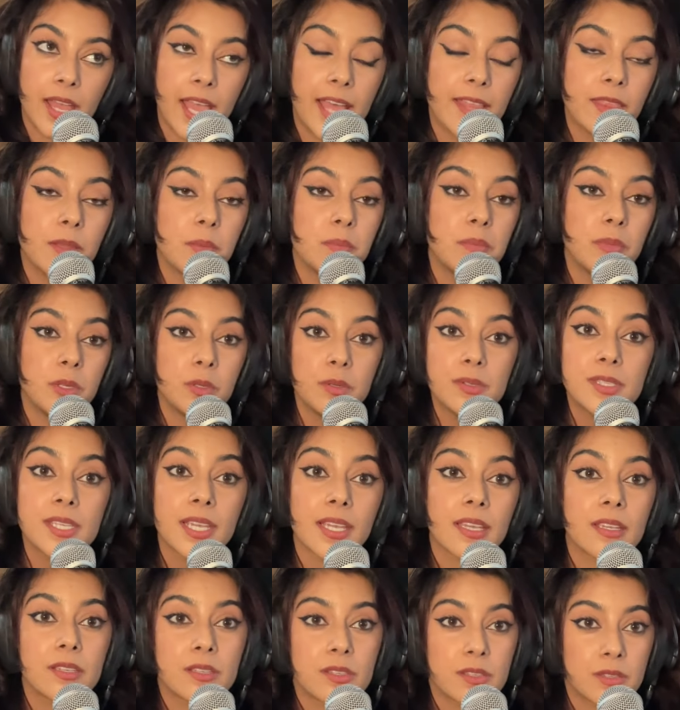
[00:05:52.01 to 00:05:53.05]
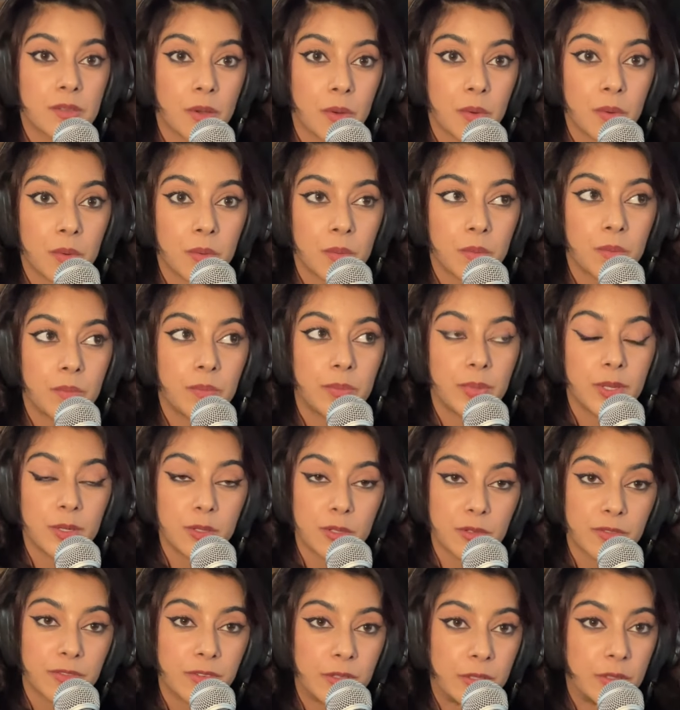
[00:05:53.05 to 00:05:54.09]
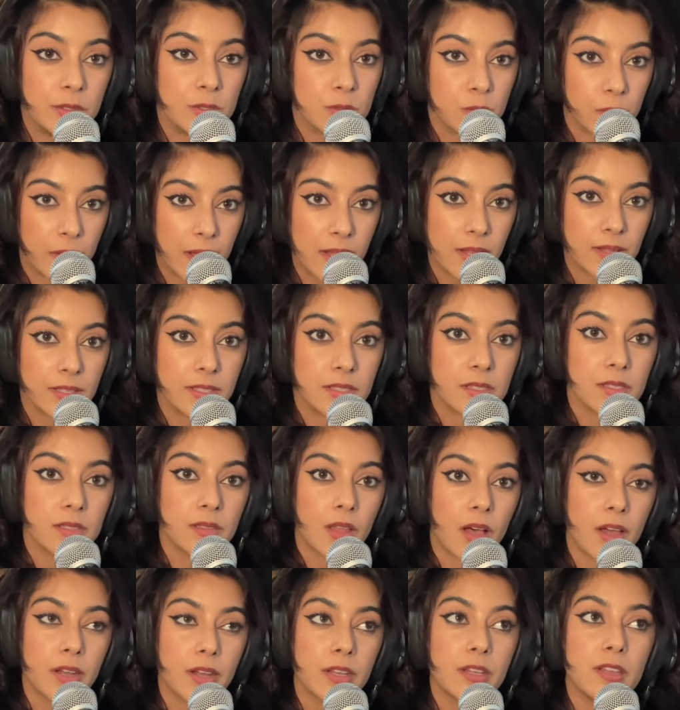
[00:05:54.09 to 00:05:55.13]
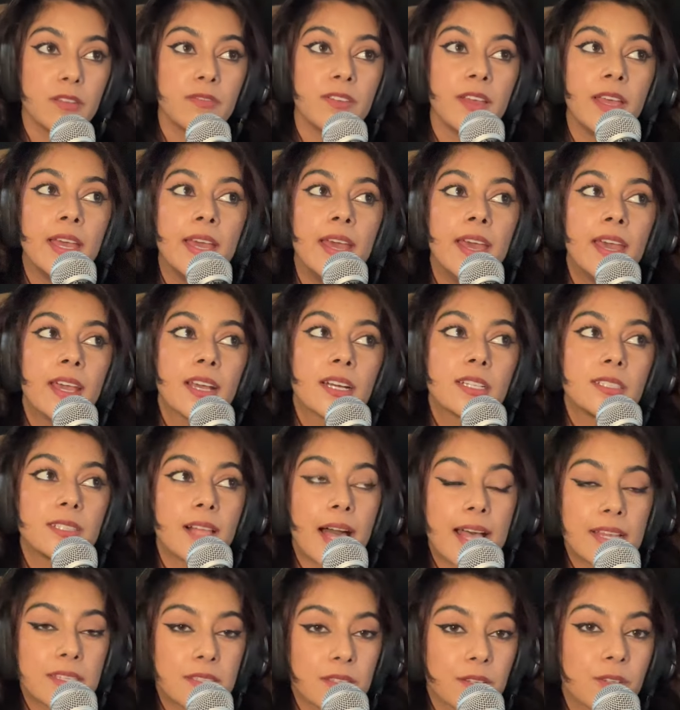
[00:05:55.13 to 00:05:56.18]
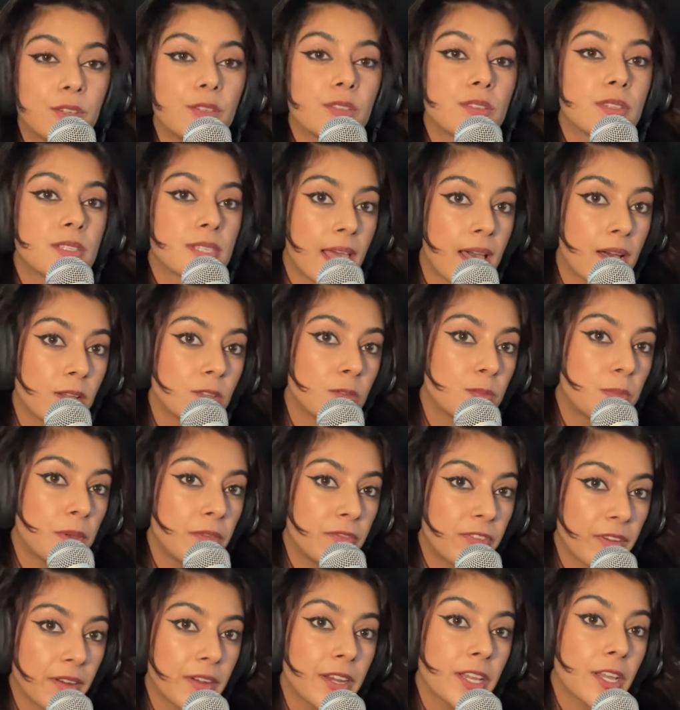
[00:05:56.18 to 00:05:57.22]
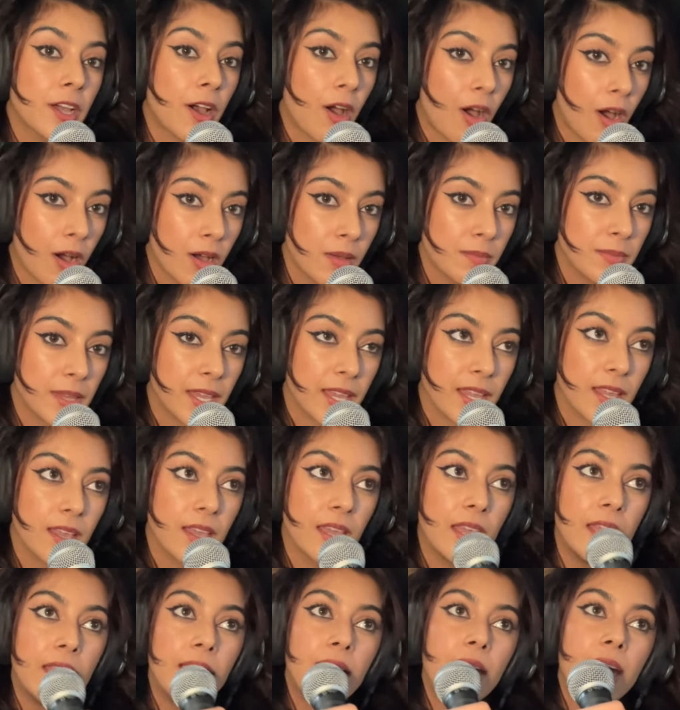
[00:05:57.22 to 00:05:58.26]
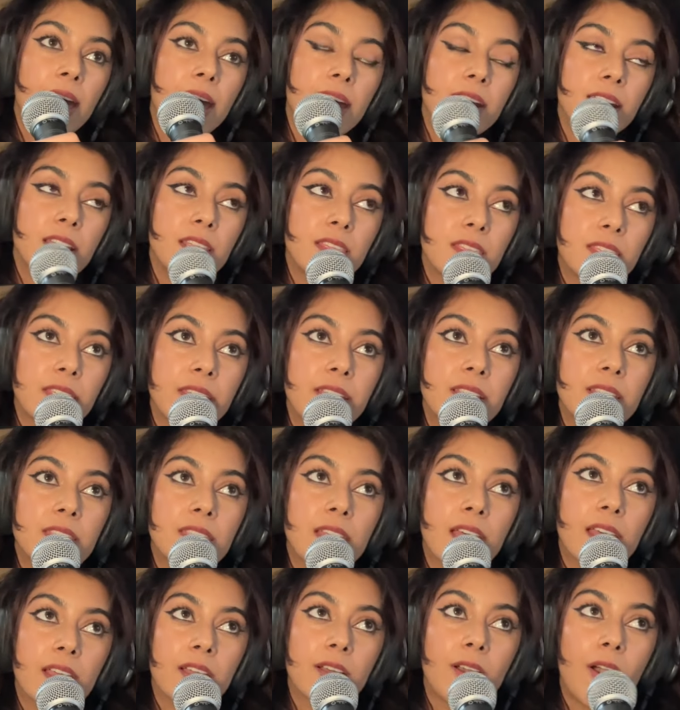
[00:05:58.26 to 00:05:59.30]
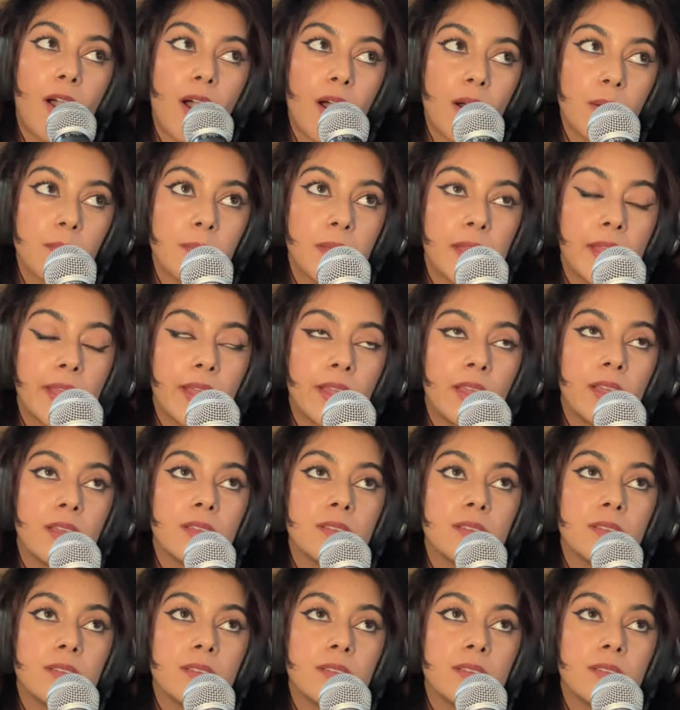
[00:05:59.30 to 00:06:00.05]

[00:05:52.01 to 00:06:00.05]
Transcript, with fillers: And the music is so beautiful as well. It's a lot of classical sounds, but very calming. And I think that calming